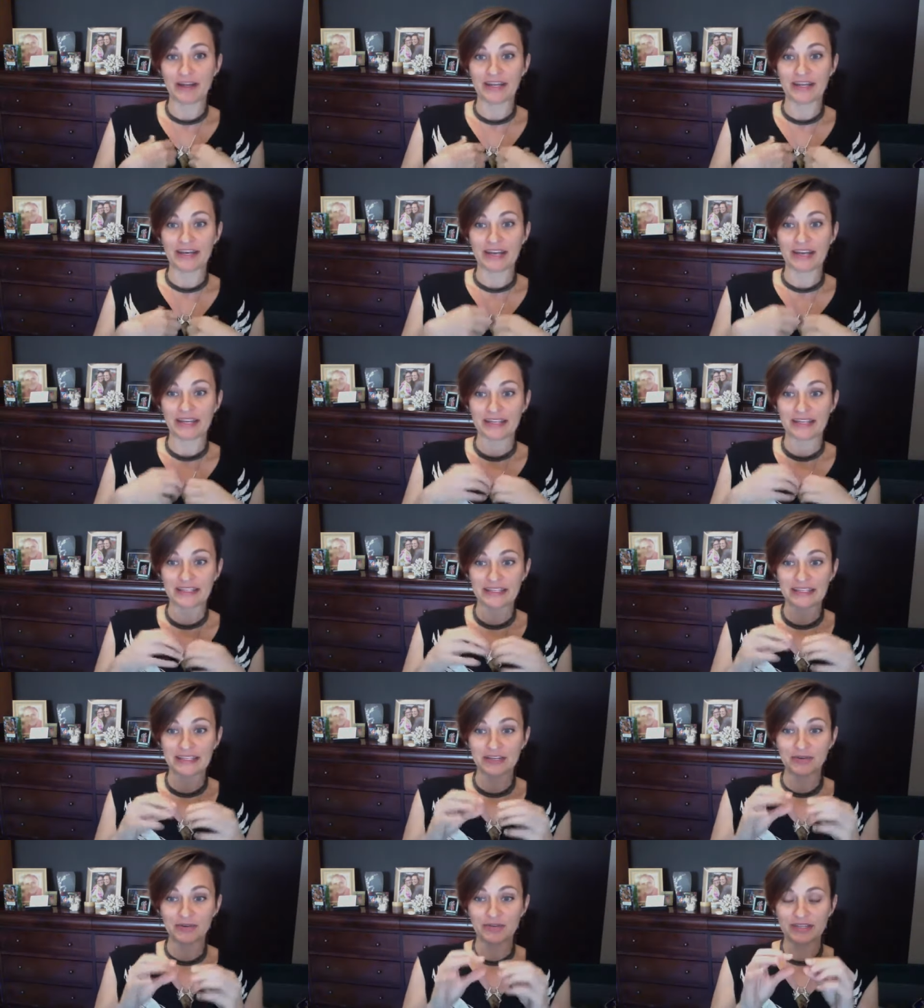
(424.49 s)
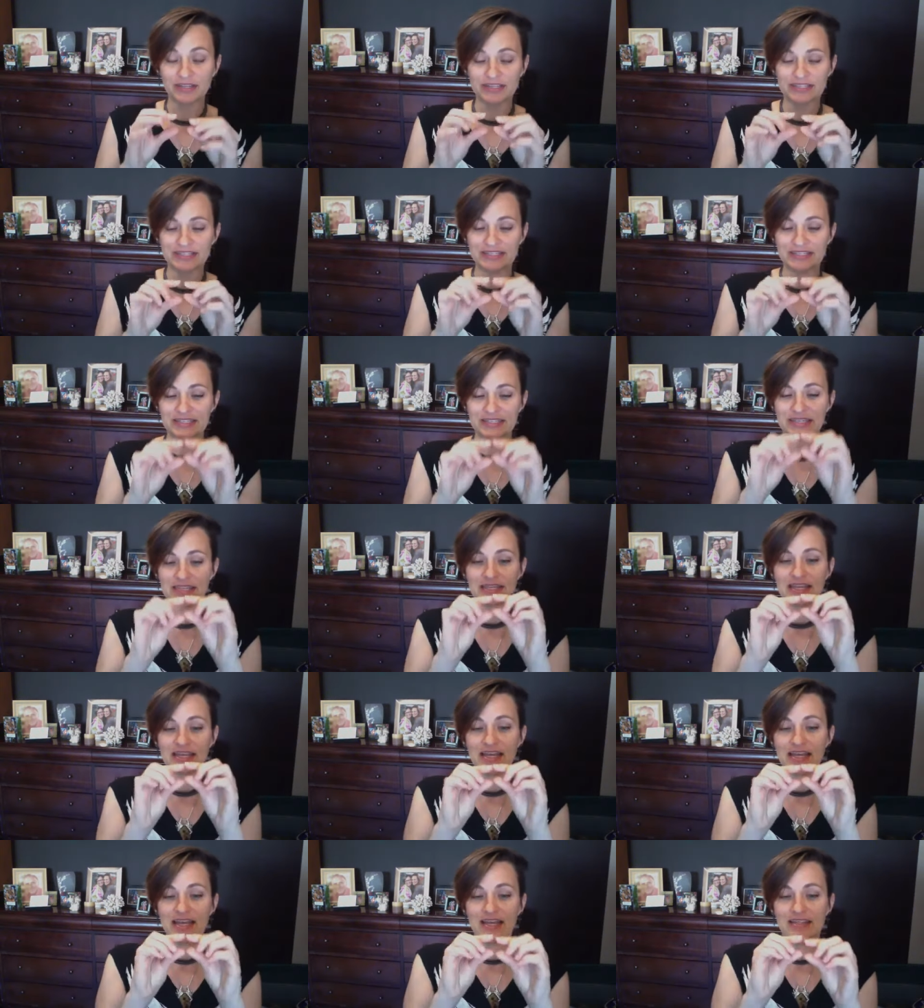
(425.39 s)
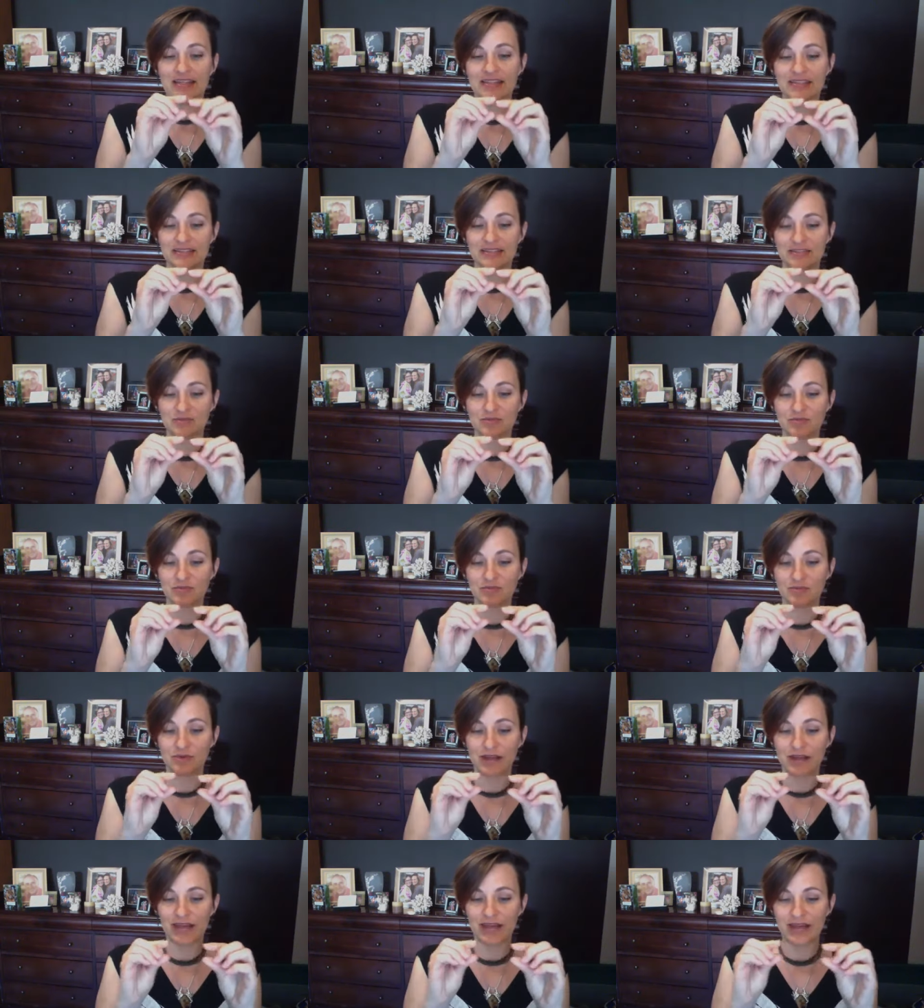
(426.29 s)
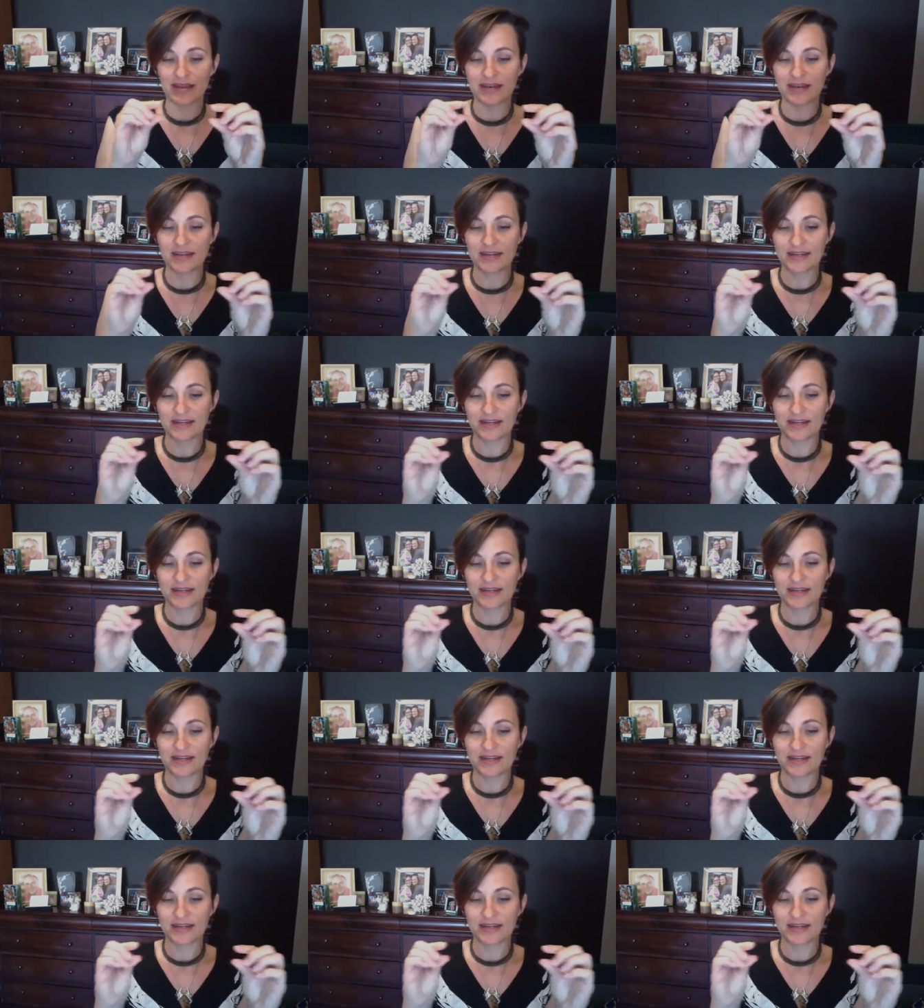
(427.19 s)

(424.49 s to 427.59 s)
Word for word: and I can literally see this red